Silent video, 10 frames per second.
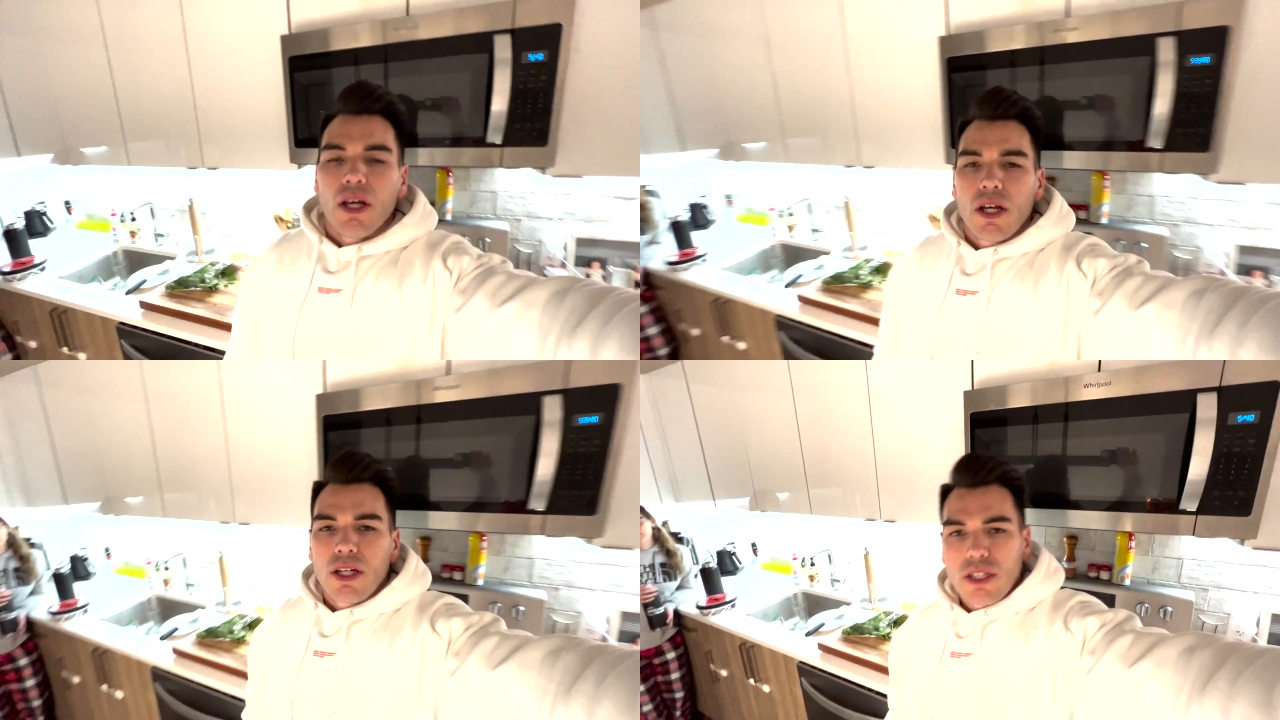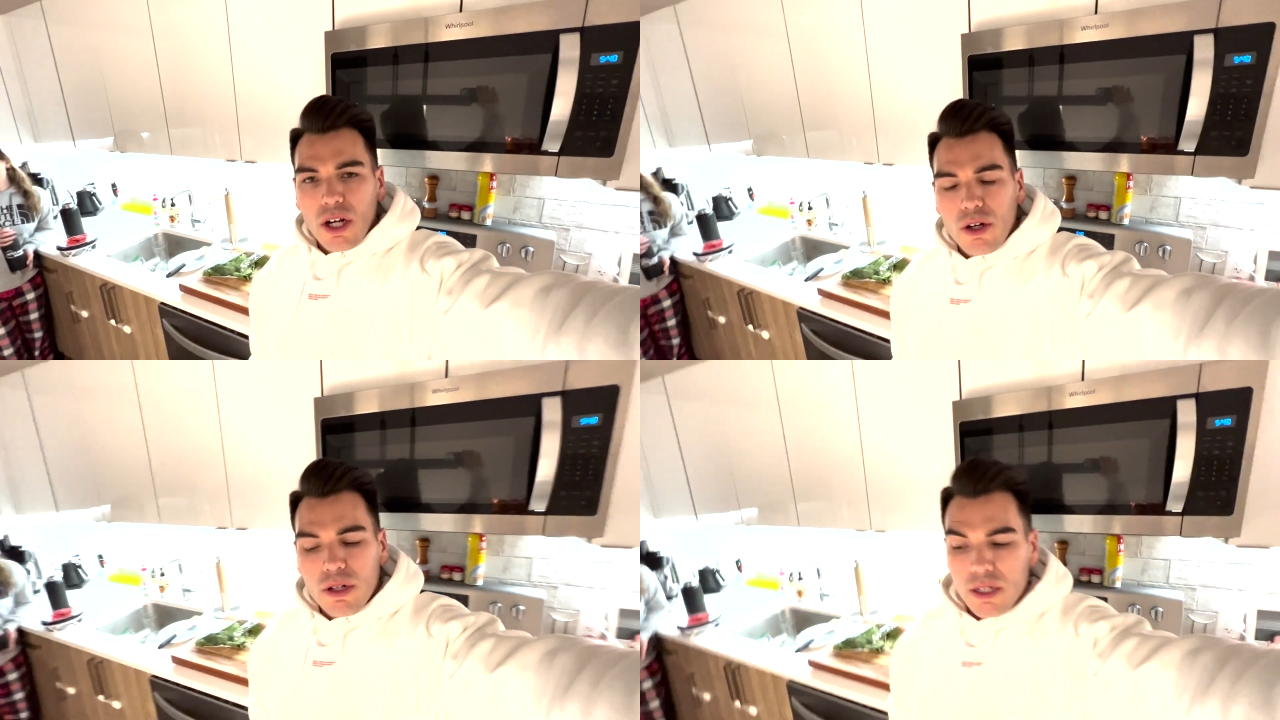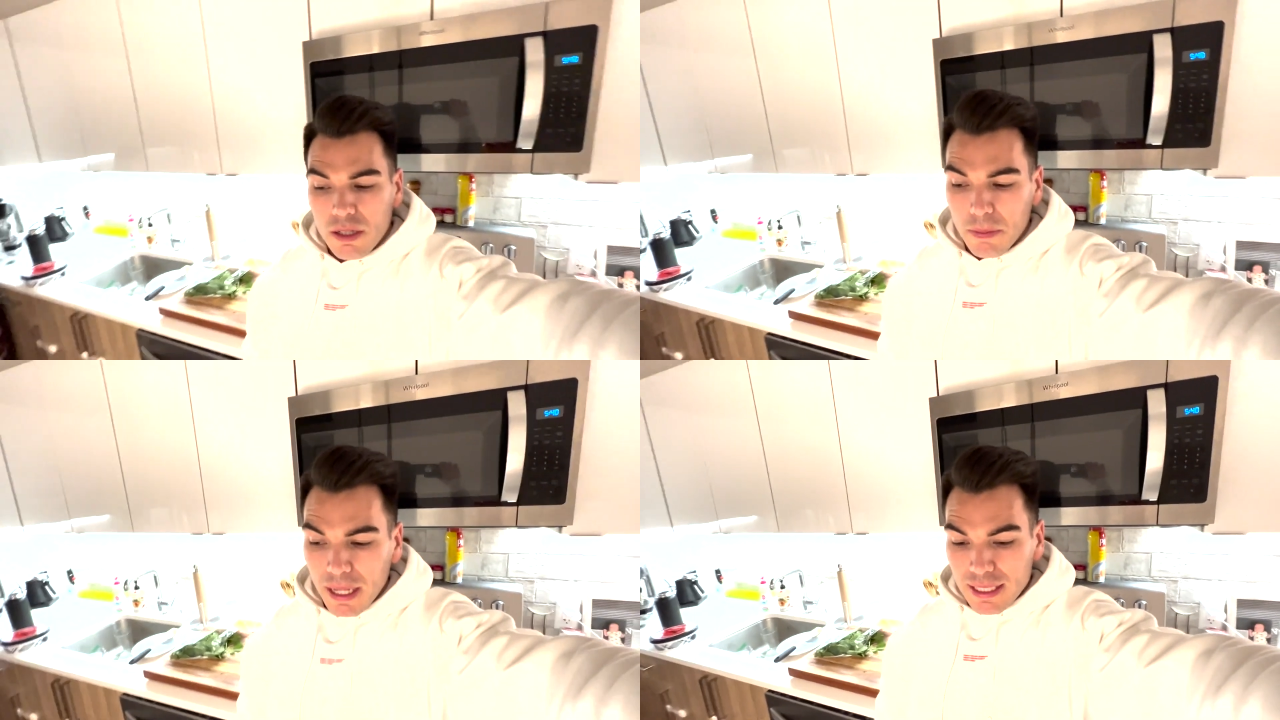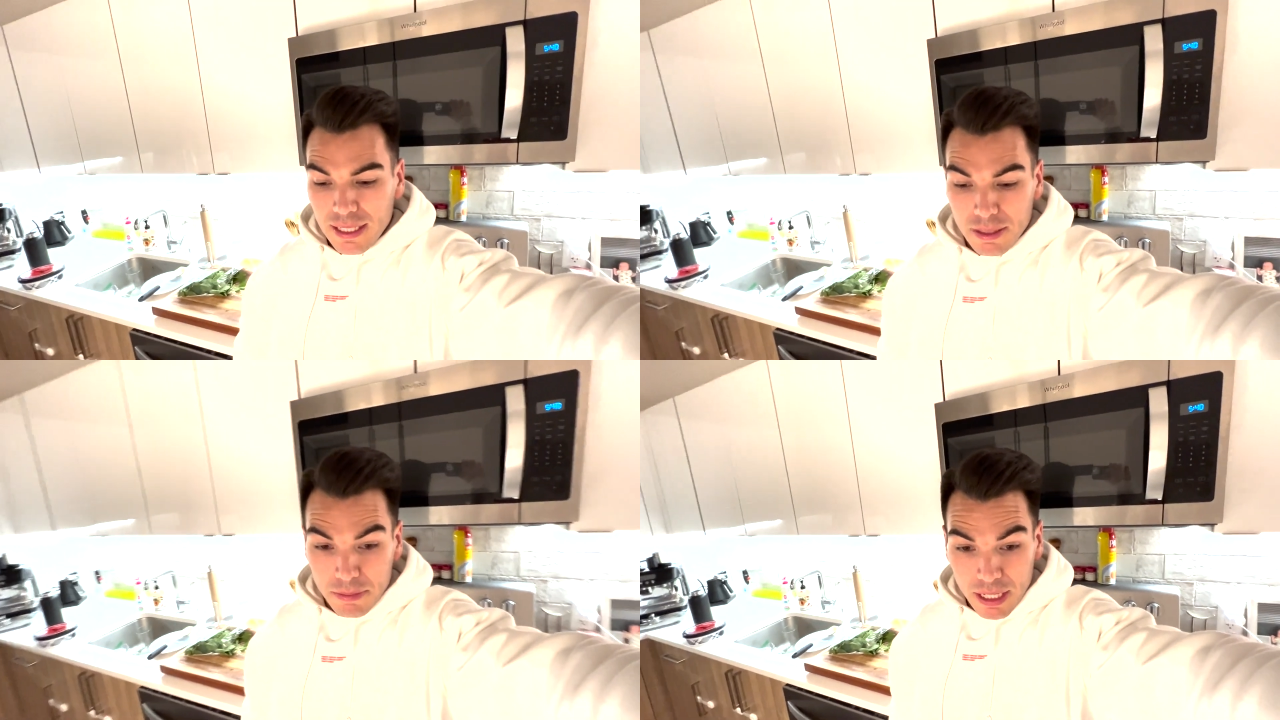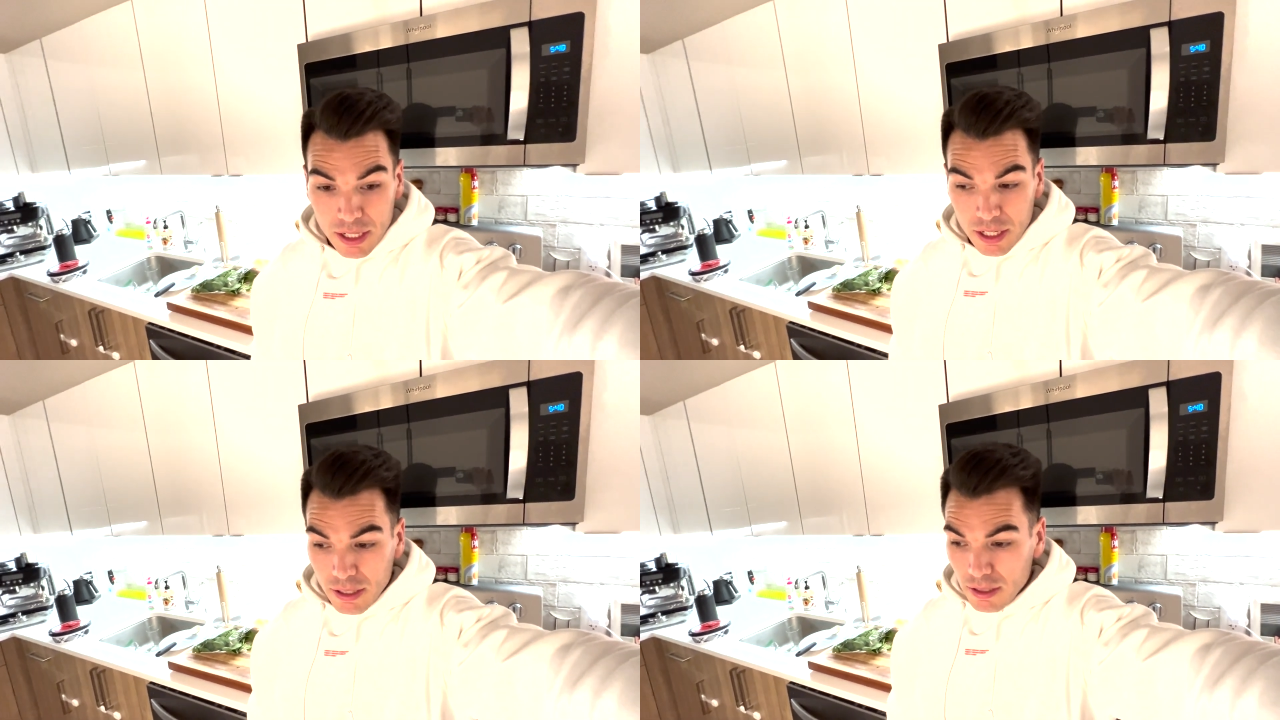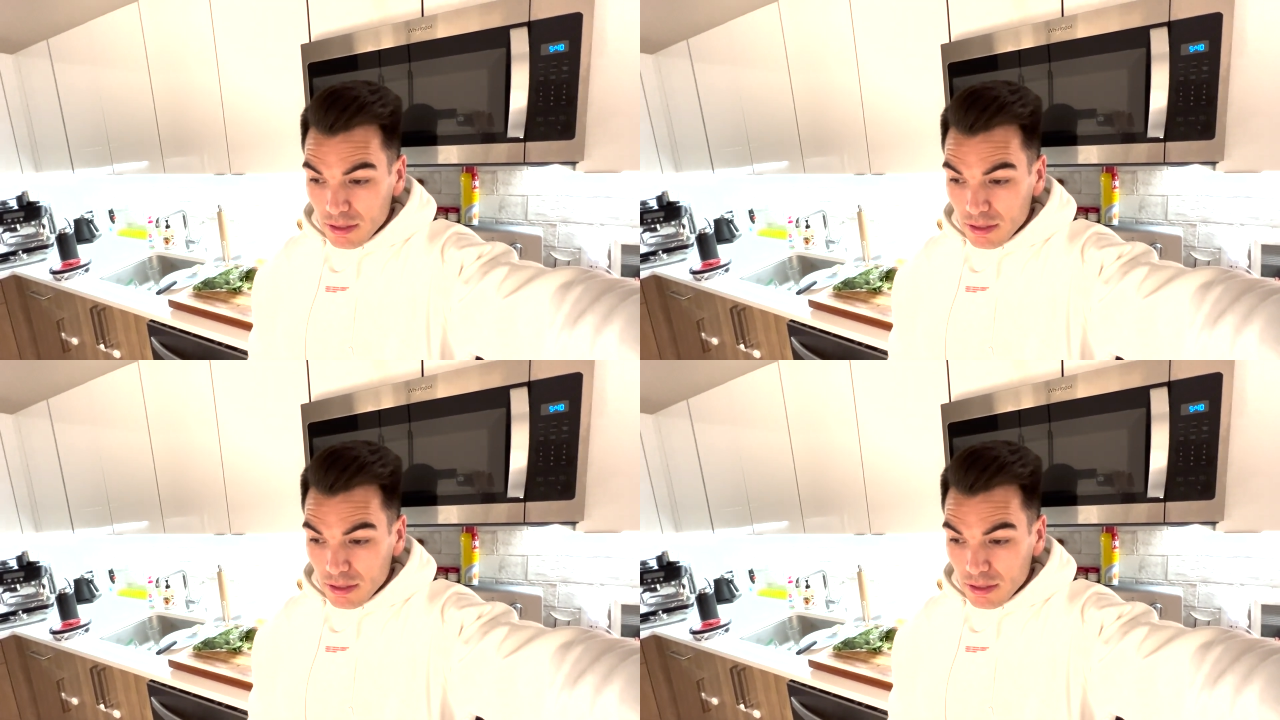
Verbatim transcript: So, about to eat some dinner,